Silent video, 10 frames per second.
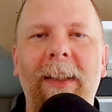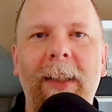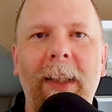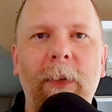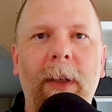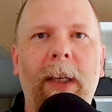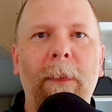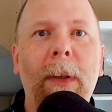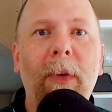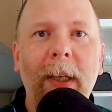dealing with like
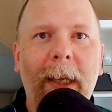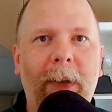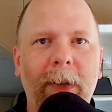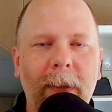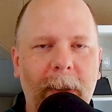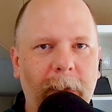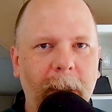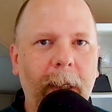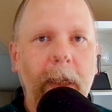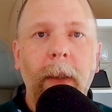memory layouts and stuff like that.